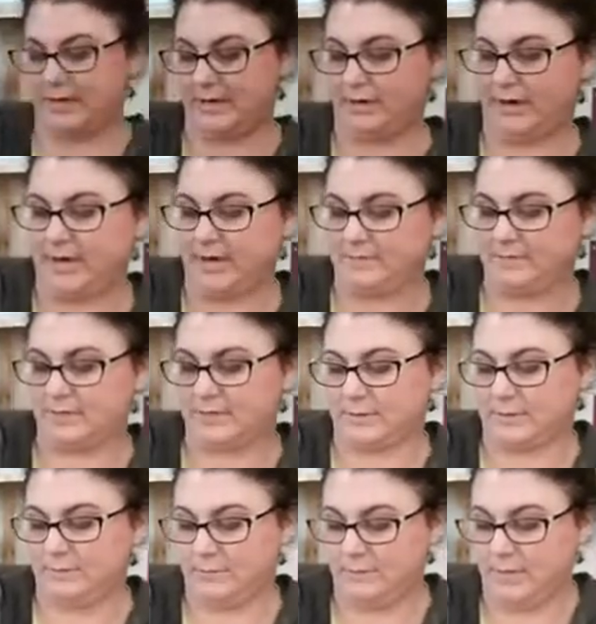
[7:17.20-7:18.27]
I already have
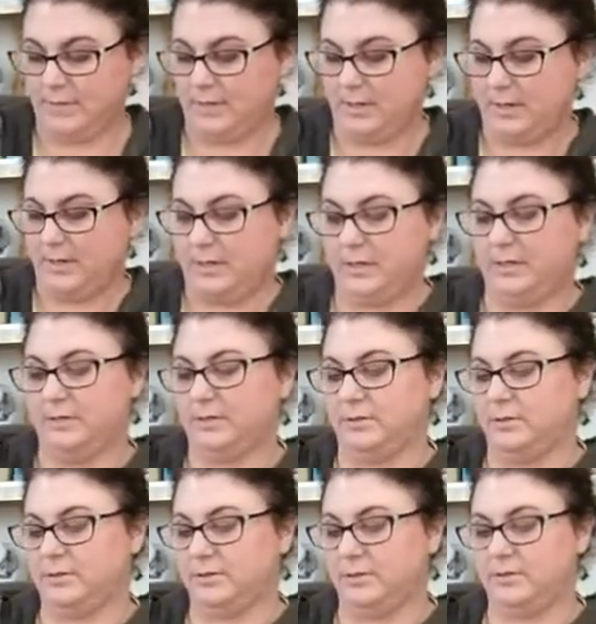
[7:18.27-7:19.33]
some
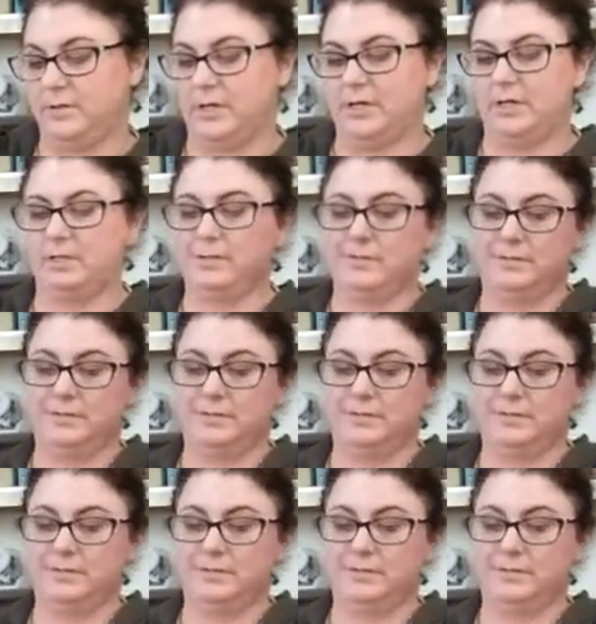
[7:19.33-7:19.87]
needles and threaded